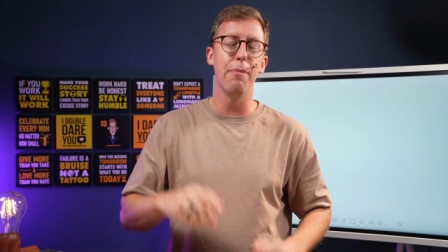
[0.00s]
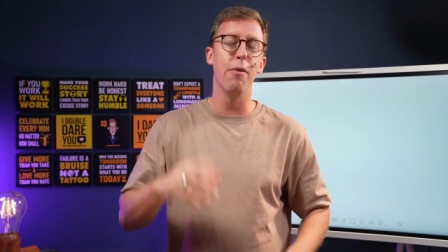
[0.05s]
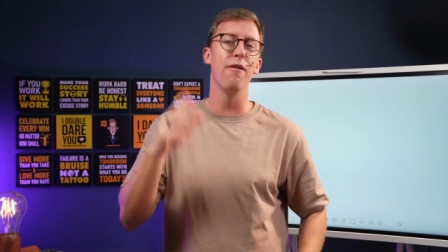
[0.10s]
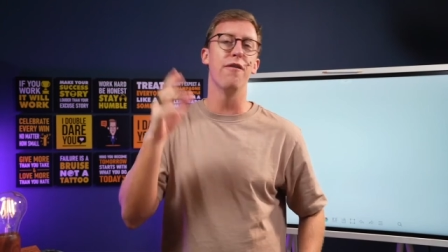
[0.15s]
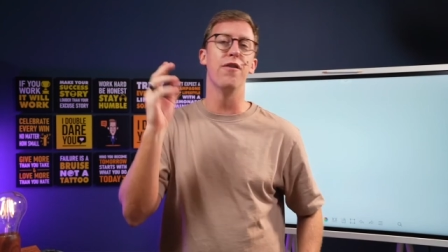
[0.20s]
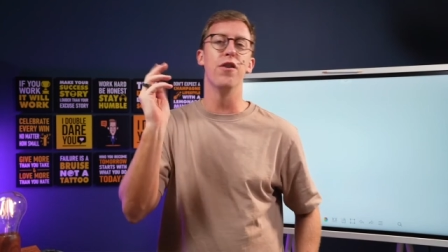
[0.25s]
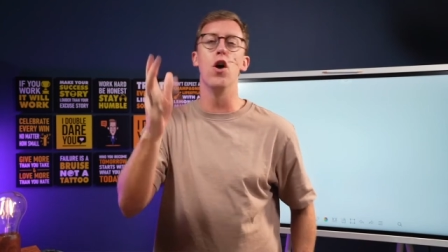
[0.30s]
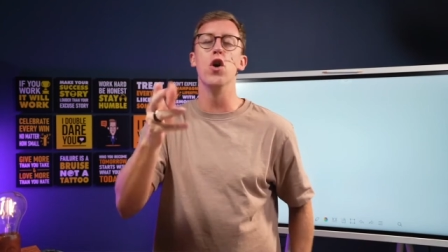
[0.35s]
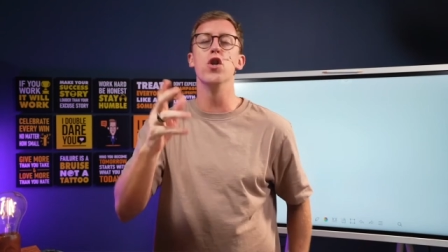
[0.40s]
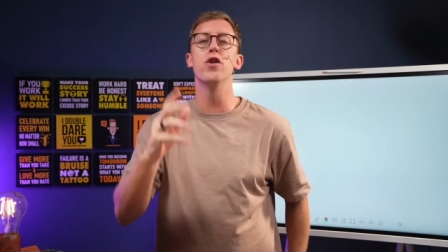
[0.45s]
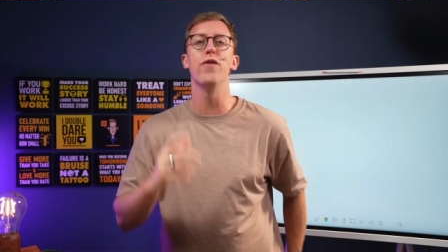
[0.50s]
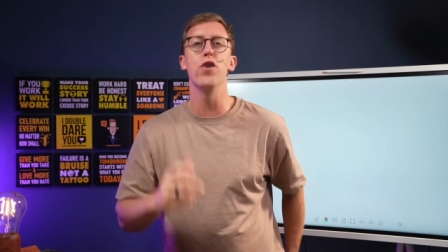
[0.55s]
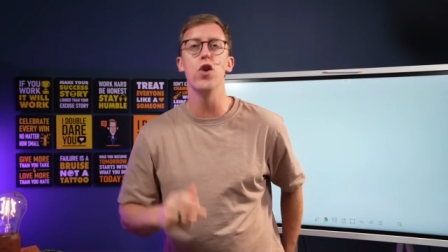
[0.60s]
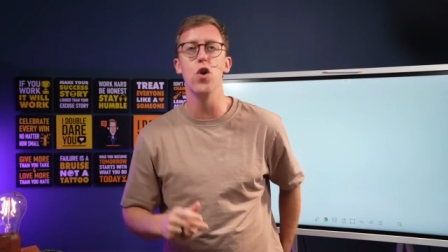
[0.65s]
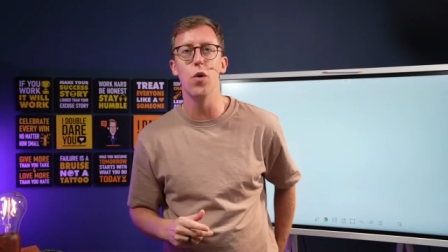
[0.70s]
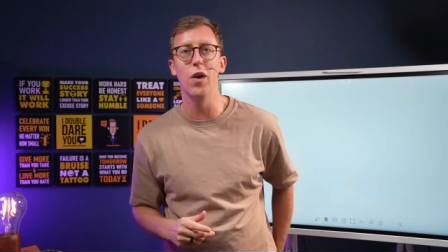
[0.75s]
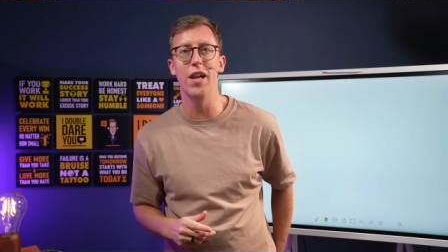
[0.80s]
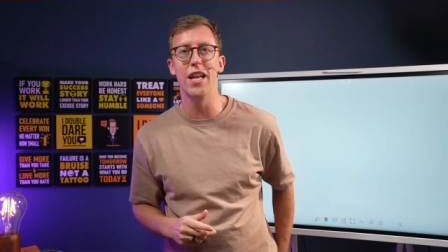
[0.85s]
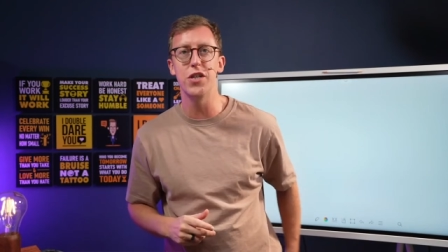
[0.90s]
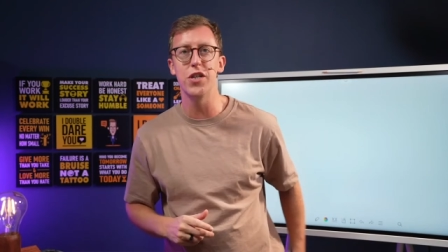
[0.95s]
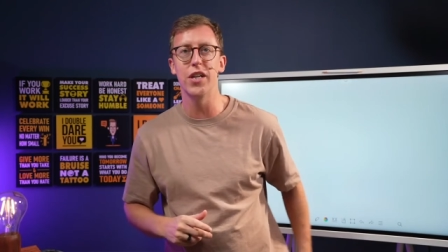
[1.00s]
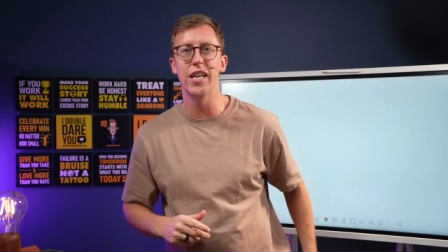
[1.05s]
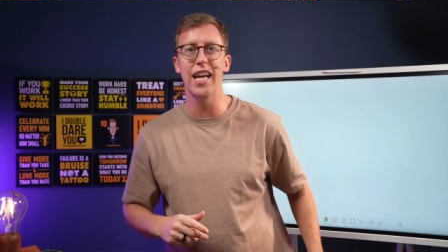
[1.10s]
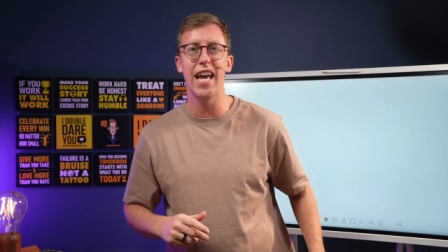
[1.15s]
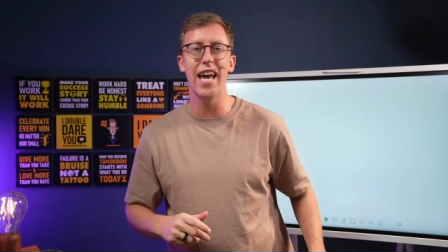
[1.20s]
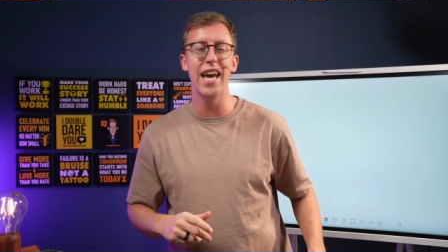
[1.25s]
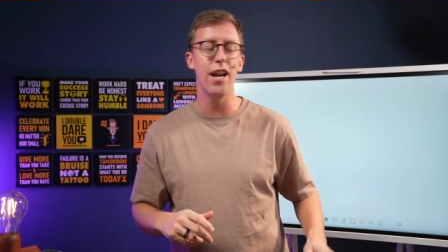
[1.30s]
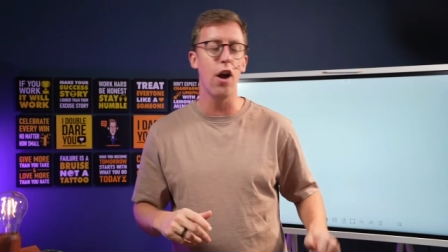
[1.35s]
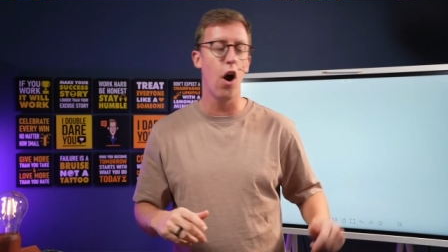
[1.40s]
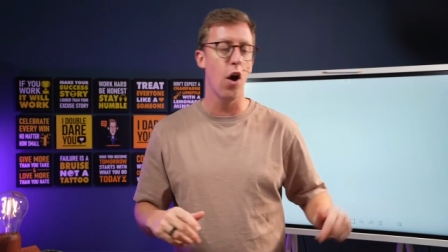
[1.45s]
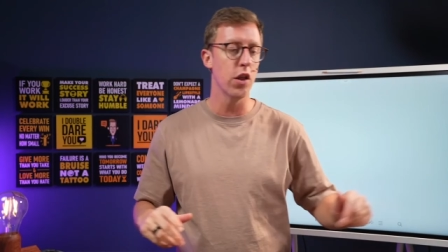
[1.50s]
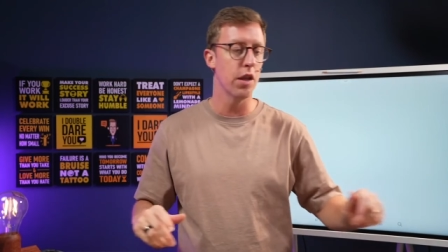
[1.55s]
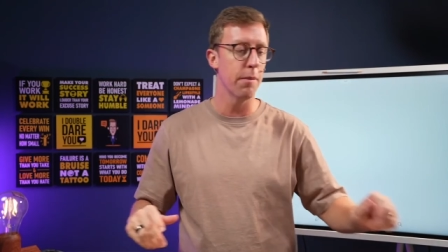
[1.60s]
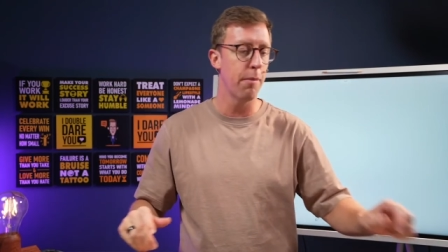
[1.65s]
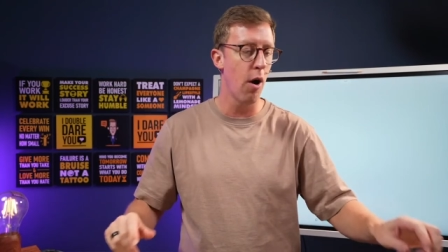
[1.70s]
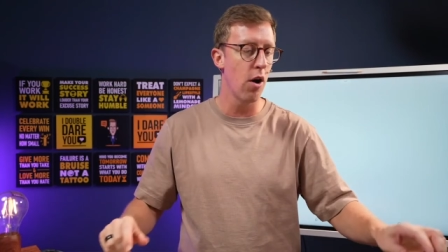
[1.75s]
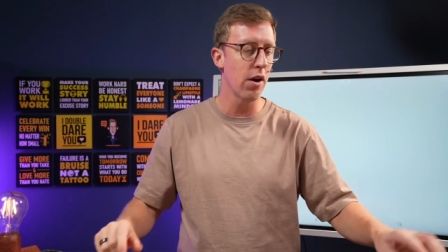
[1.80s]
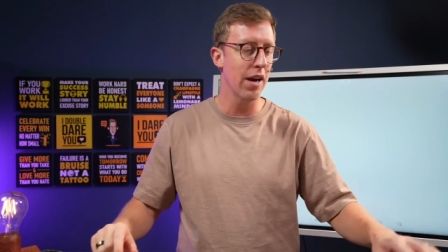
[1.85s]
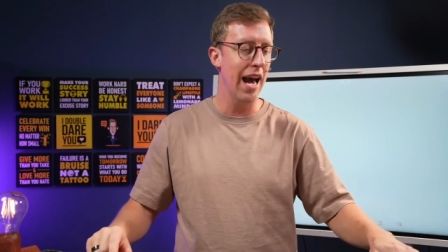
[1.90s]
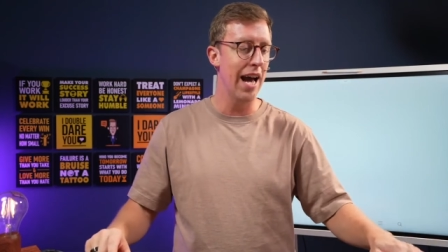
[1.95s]
But for those of you who are listening in on the
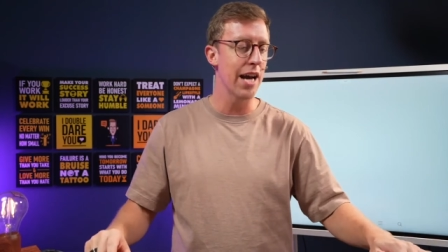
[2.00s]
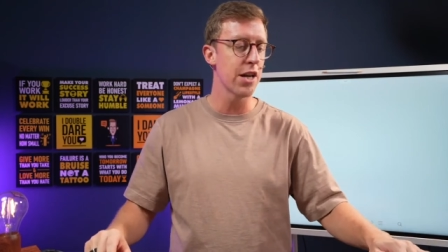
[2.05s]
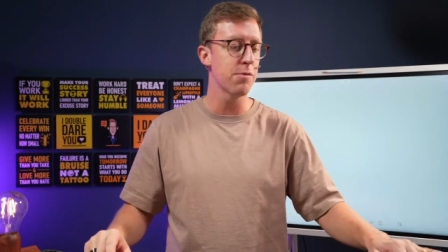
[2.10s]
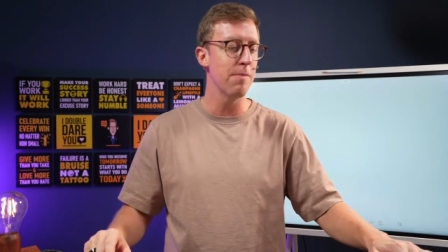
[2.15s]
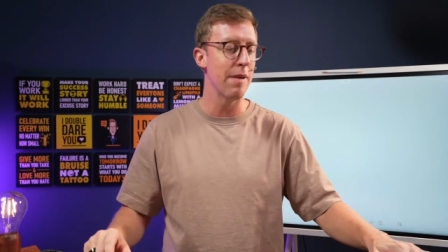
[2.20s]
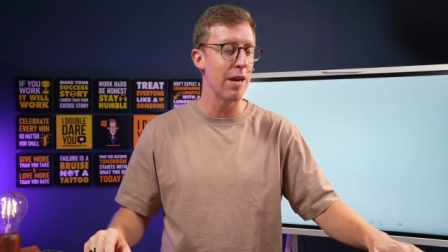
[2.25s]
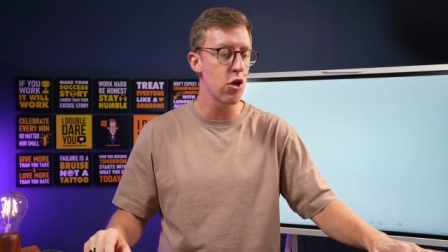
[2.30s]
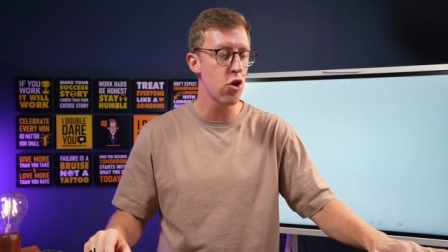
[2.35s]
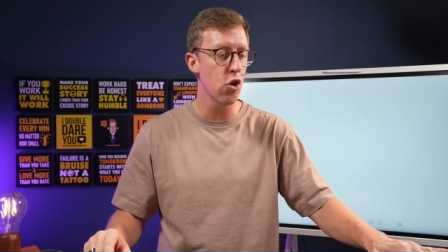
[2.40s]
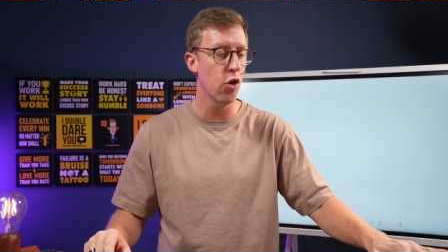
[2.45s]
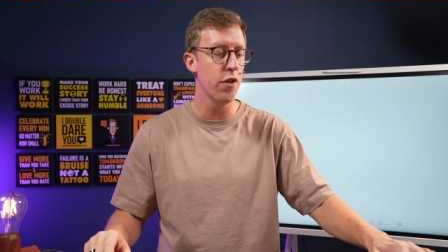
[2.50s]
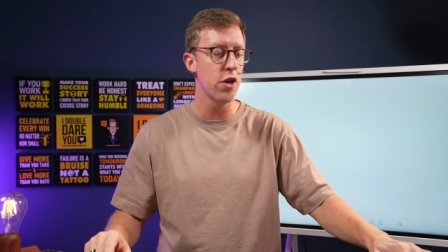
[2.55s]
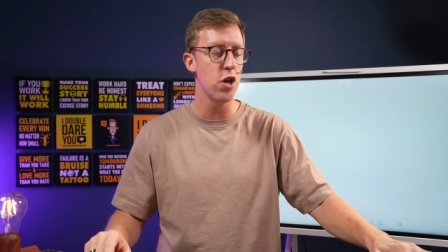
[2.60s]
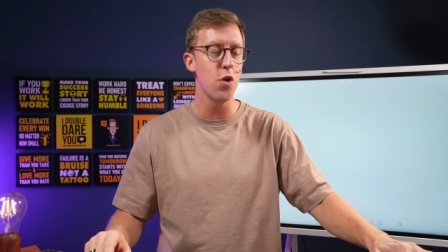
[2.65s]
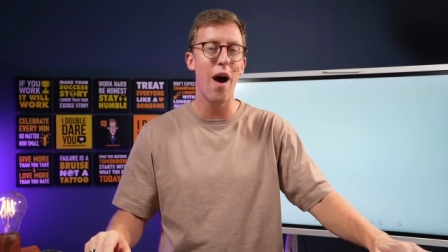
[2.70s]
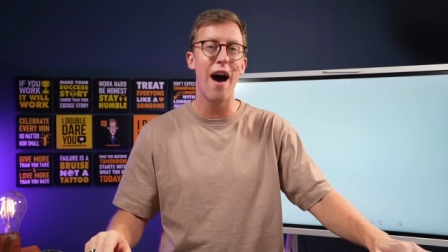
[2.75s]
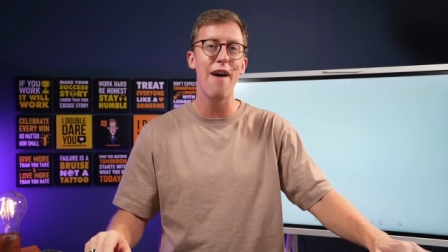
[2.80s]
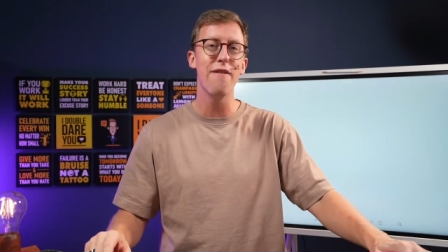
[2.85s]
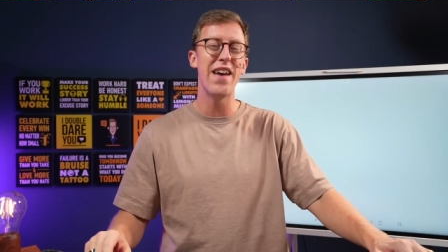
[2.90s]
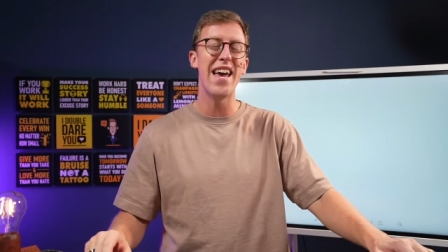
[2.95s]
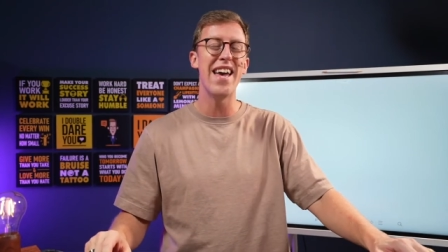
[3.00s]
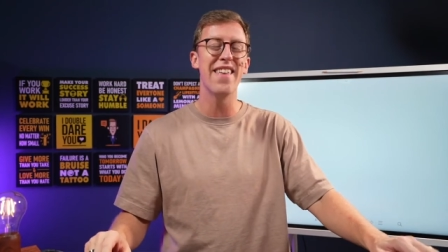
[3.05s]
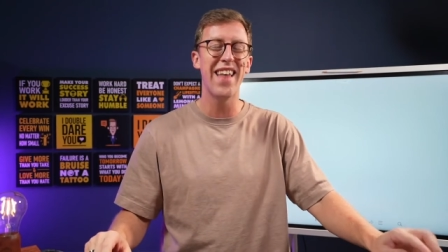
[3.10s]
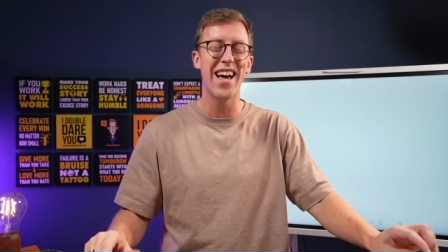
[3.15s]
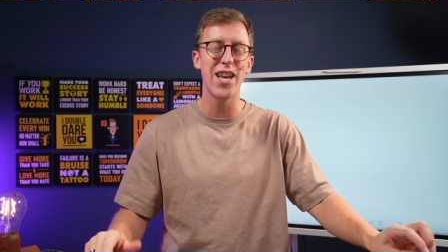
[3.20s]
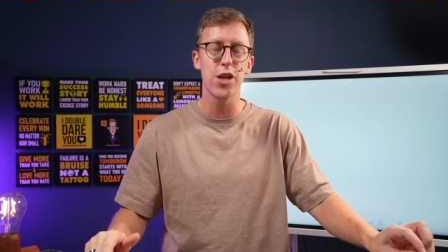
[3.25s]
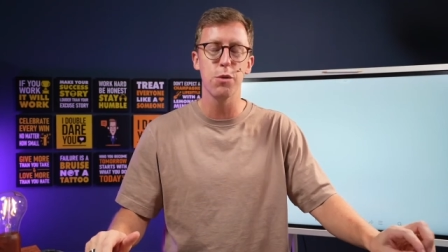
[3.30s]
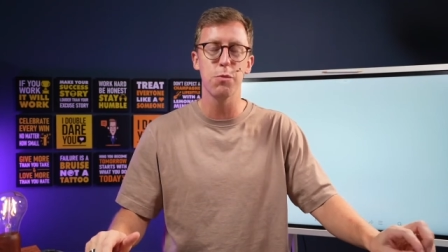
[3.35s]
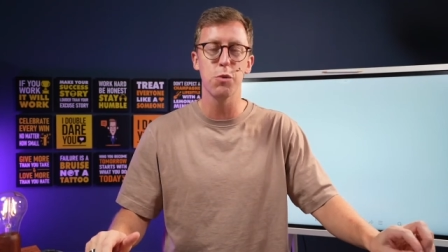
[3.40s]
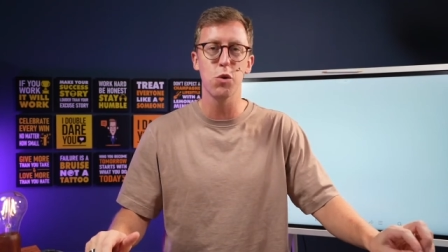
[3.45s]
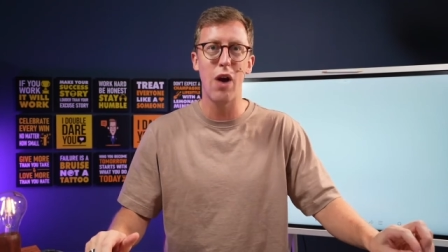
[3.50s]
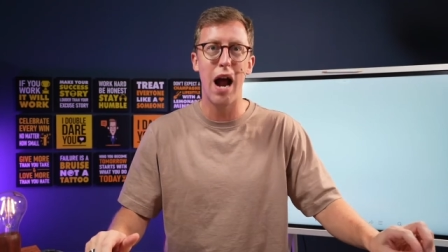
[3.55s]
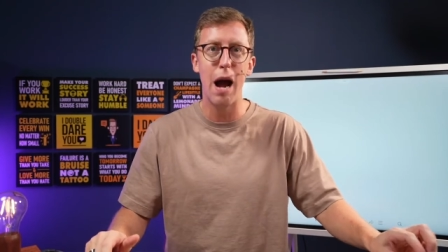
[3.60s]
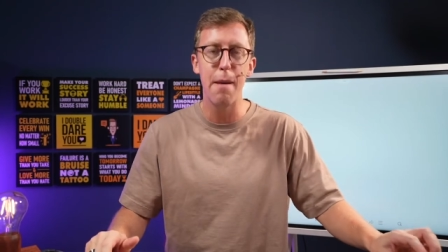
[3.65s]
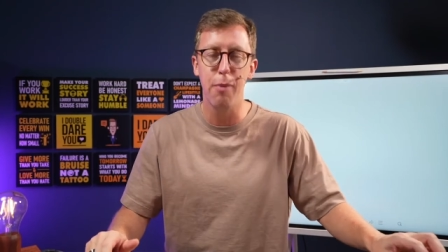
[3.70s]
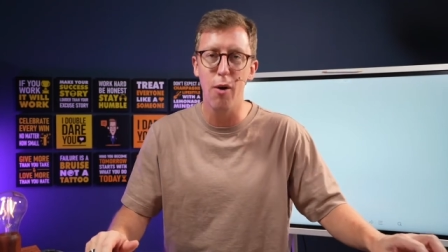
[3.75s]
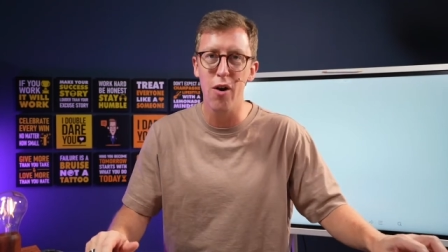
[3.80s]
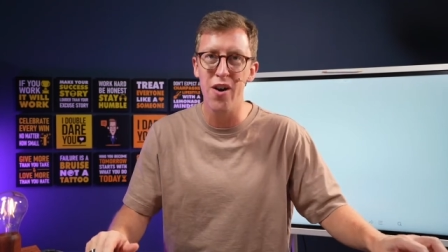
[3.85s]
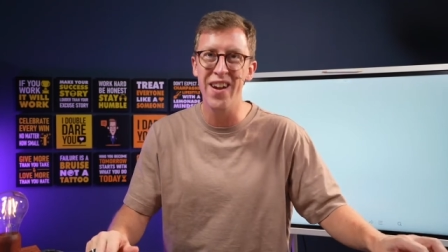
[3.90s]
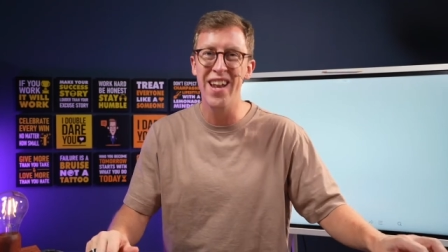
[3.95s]
podcast, make sure that you have hit that
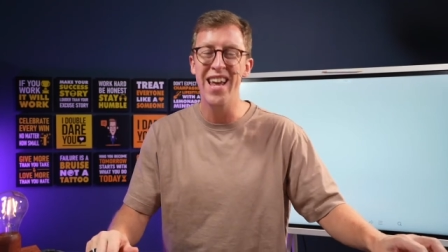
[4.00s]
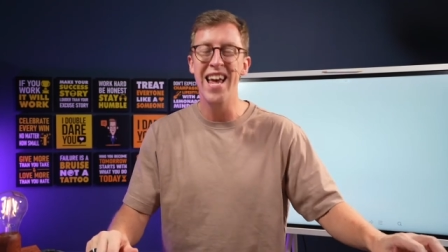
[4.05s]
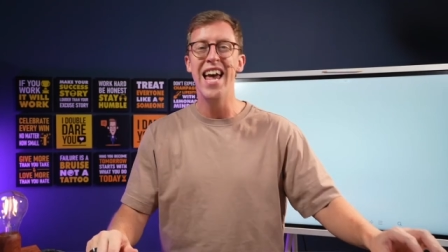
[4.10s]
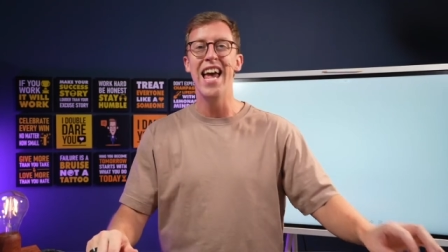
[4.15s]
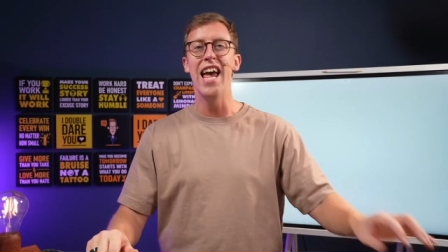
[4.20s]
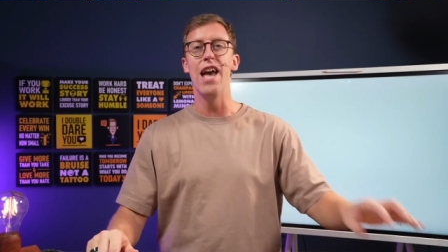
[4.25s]
subscribe button.